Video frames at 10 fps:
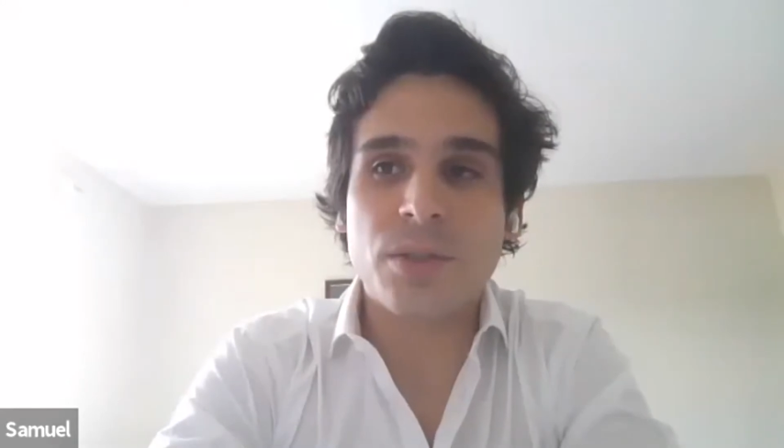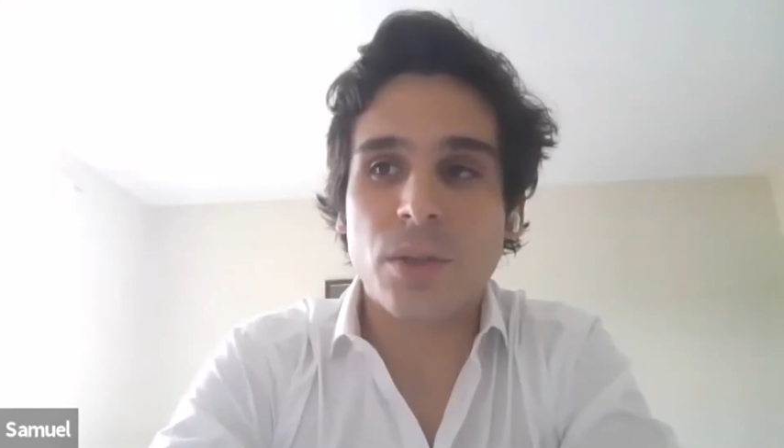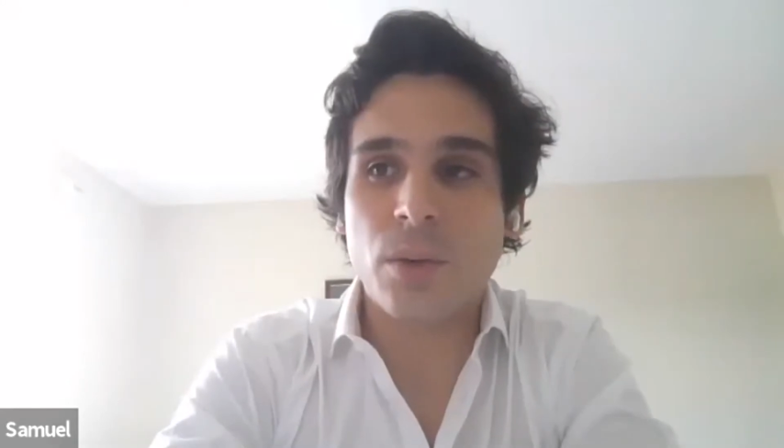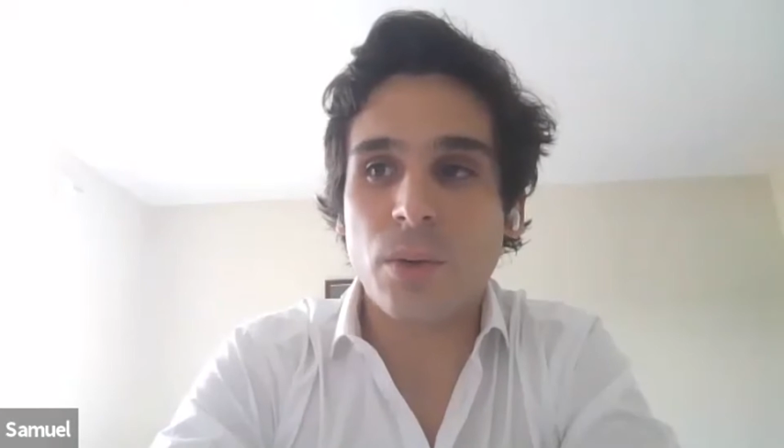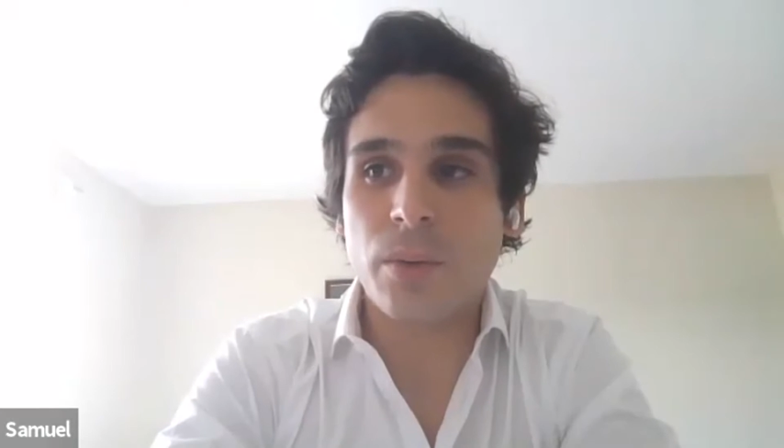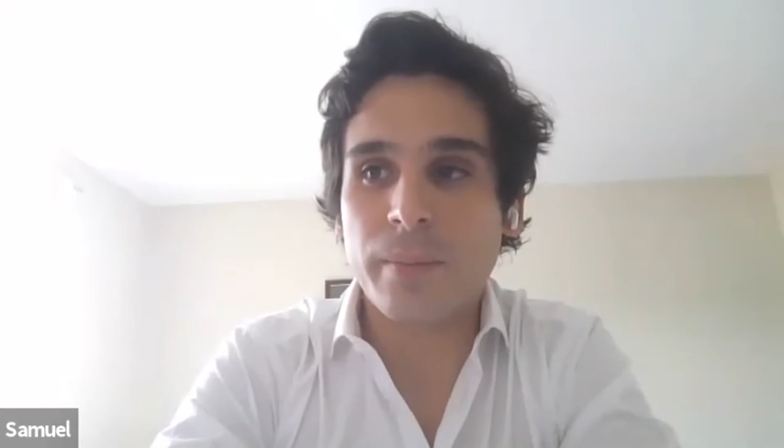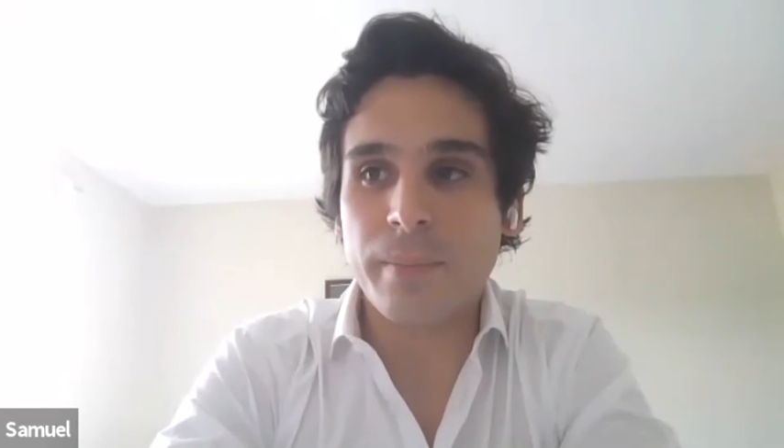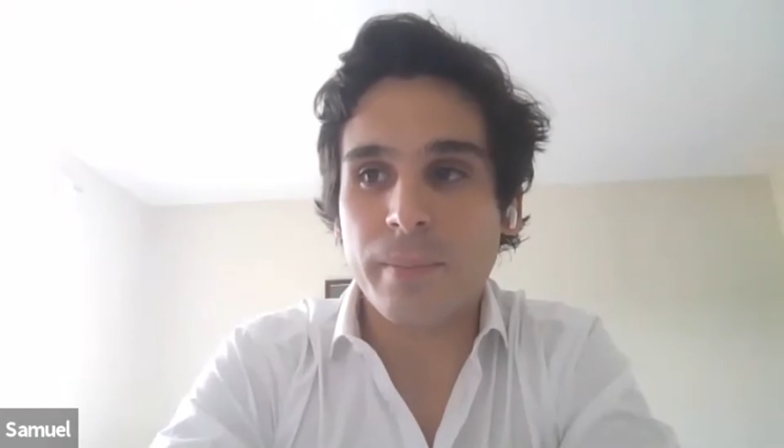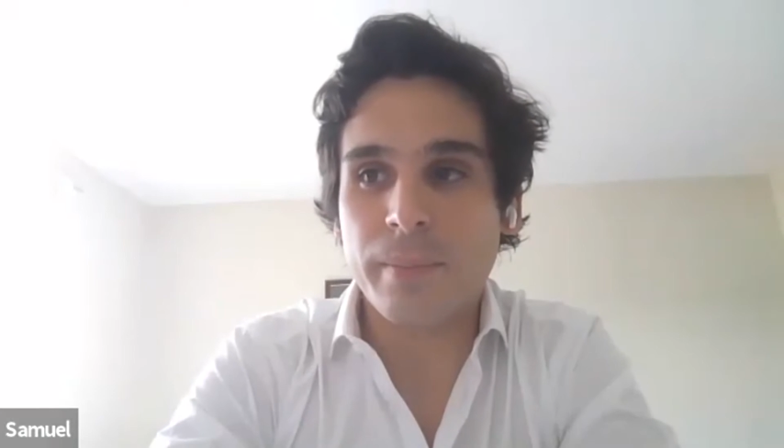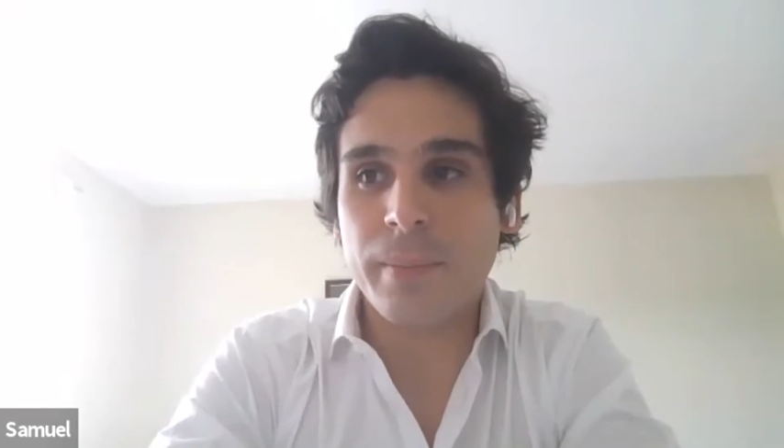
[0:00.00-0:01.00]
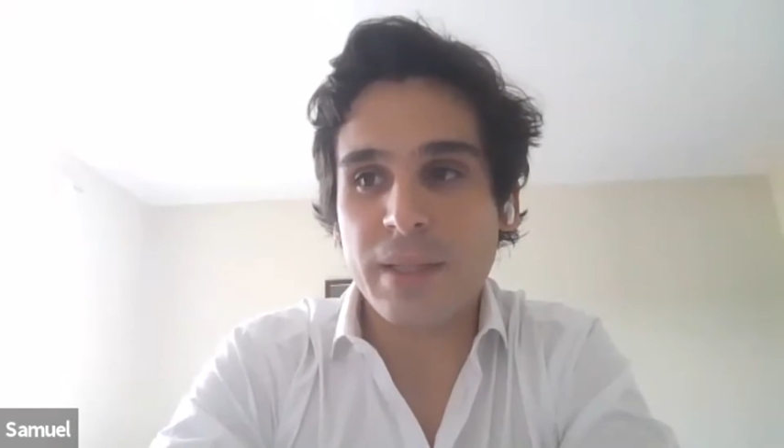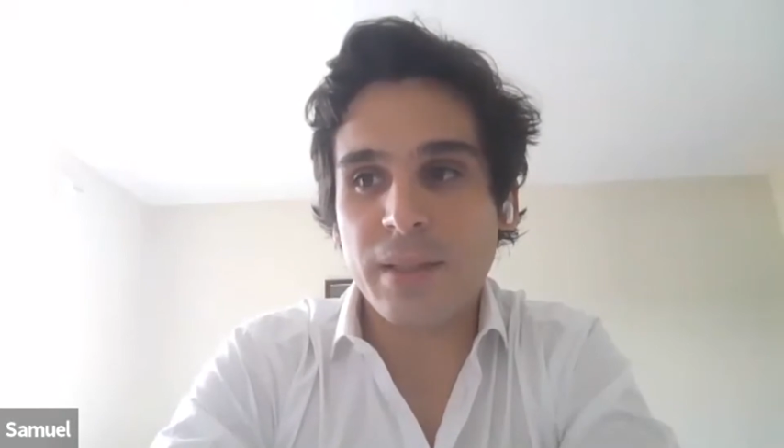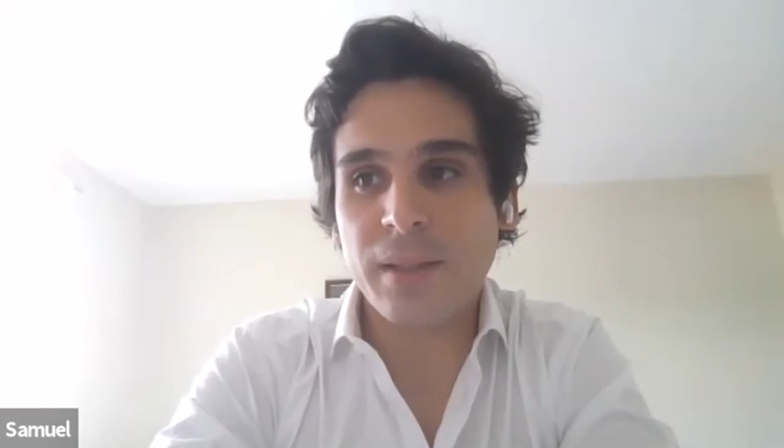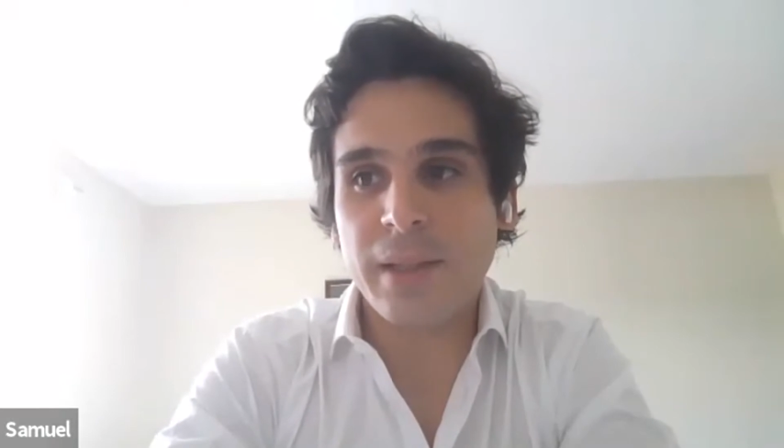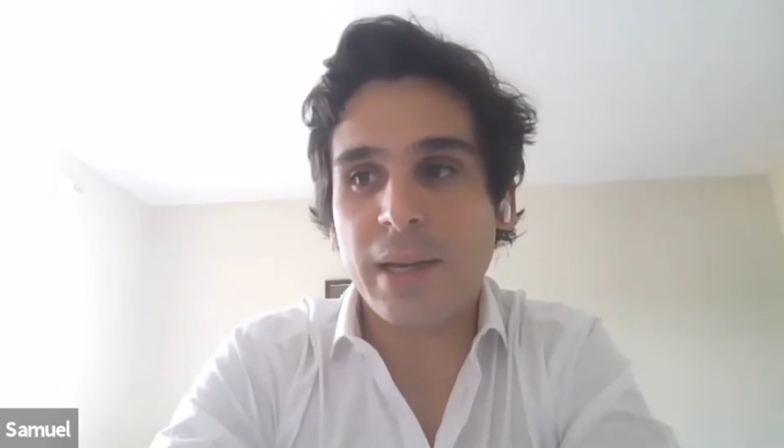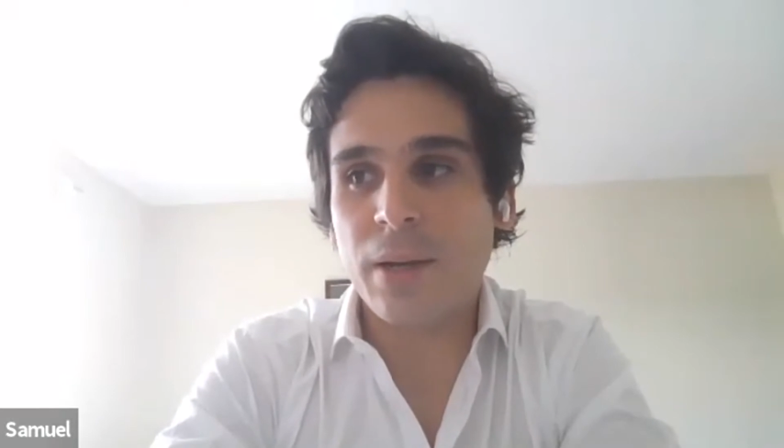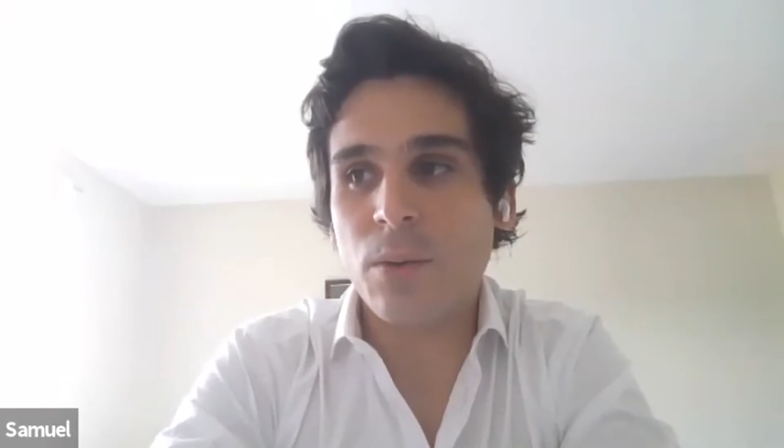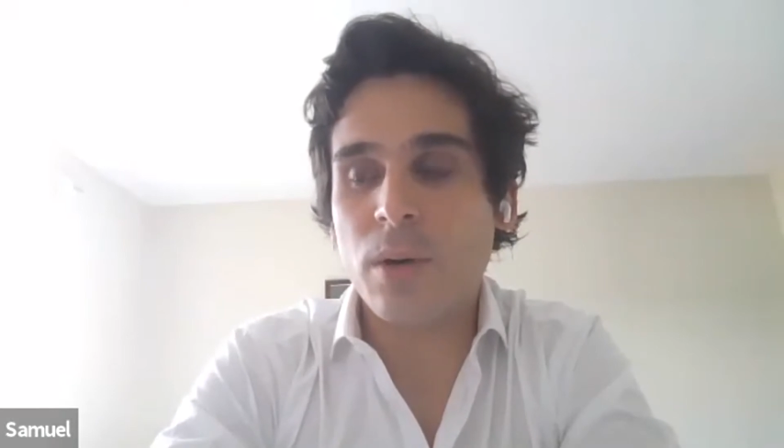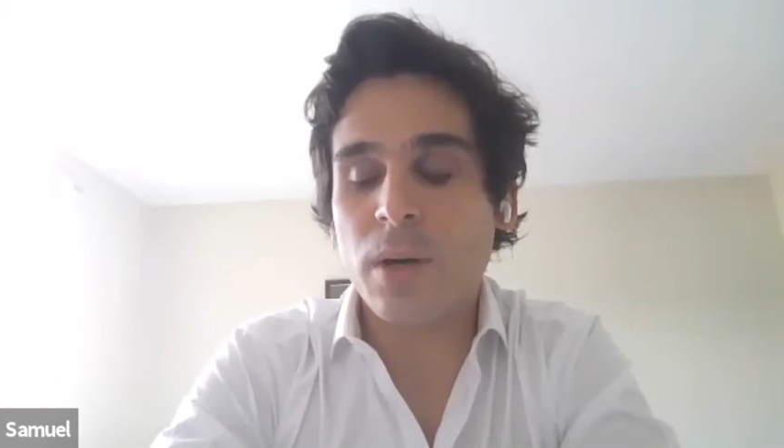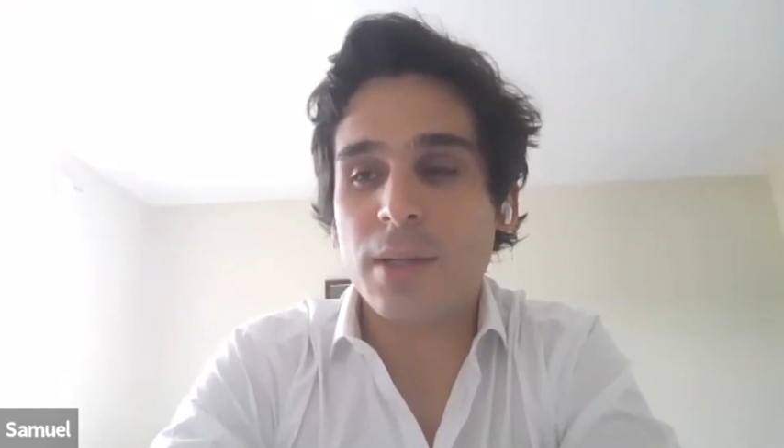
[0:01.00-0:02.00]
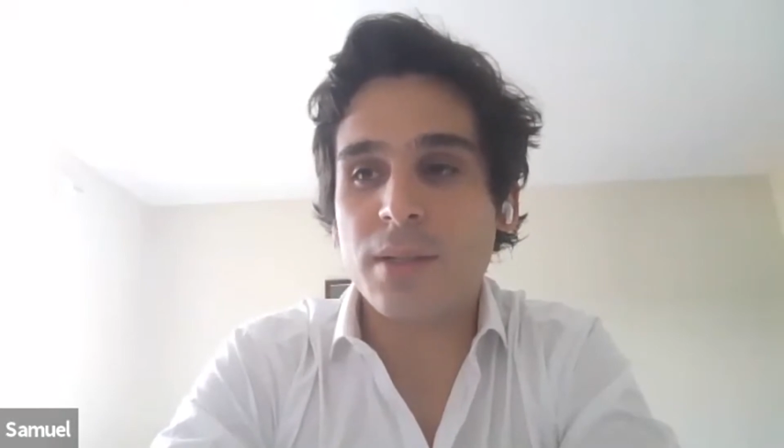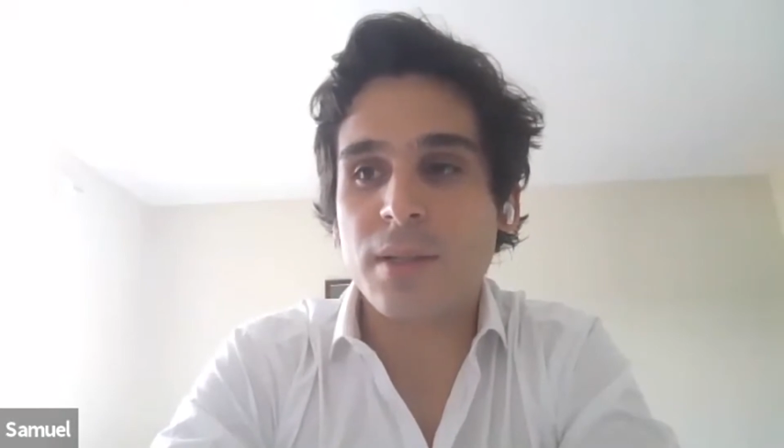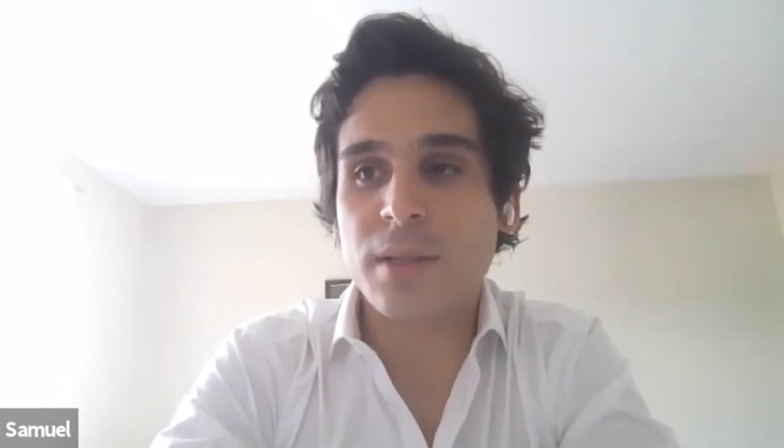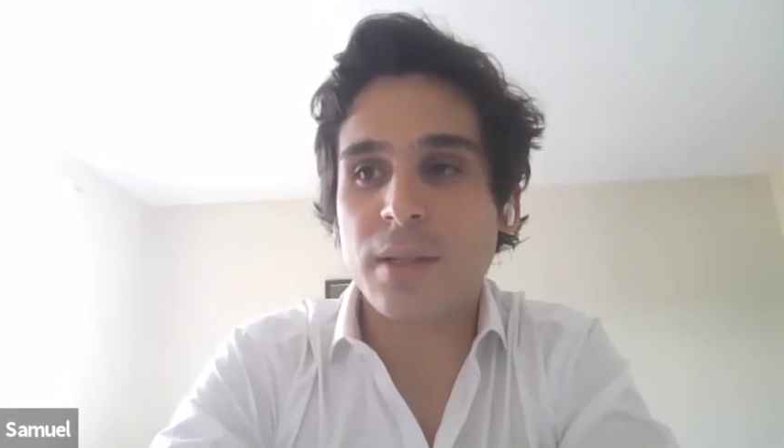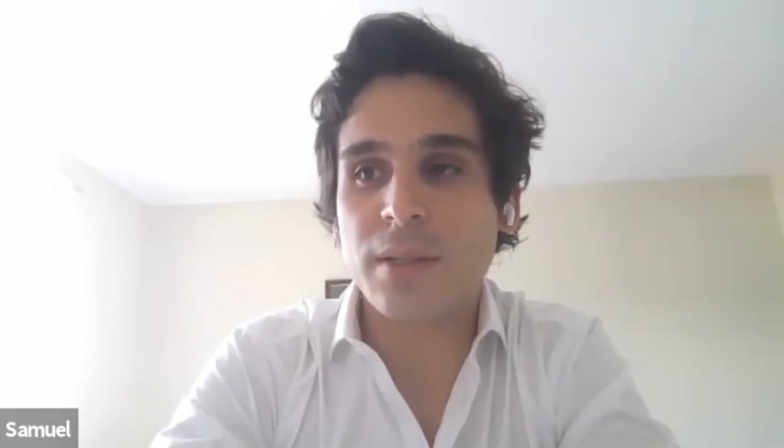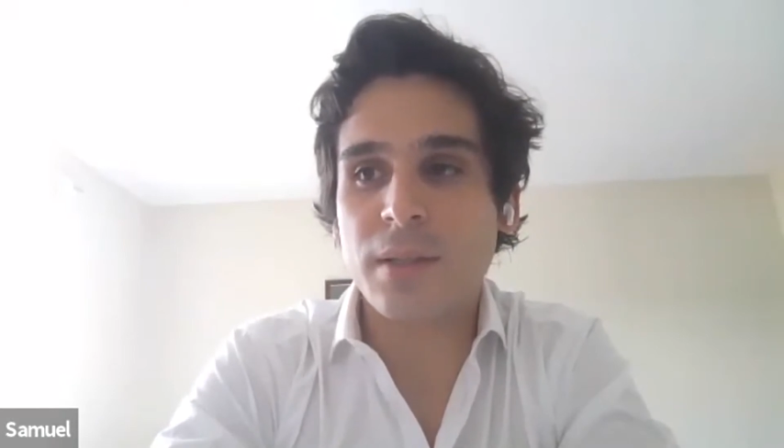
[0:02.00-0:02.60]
So basically, I was